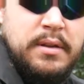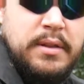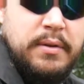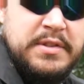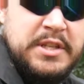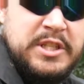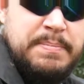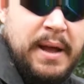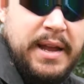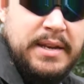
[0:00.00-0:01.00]
there is a
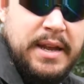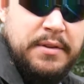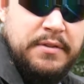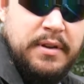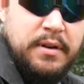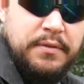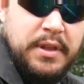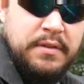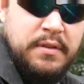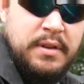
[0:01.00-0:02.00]
spine down the center of
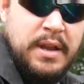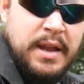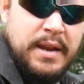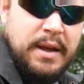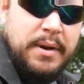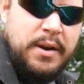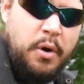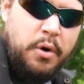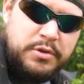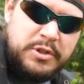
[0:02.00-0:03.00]
this. Now, not
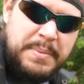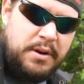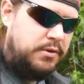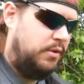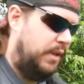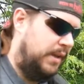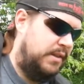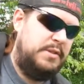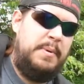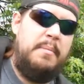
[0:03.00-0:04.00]
all spears are
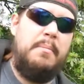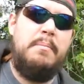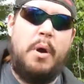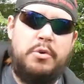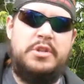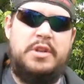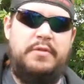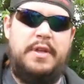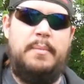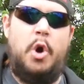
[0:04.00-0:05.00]
like this, but most
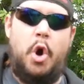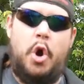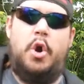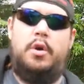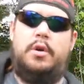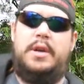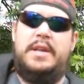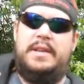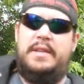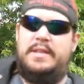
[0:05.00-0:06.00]
of them are
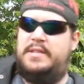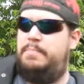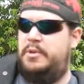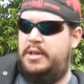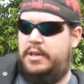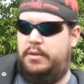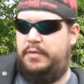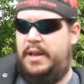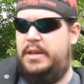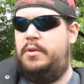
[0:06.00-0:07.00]
in this particular
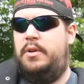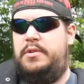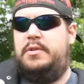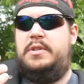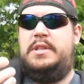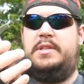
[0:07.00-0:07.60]
vein. You can also see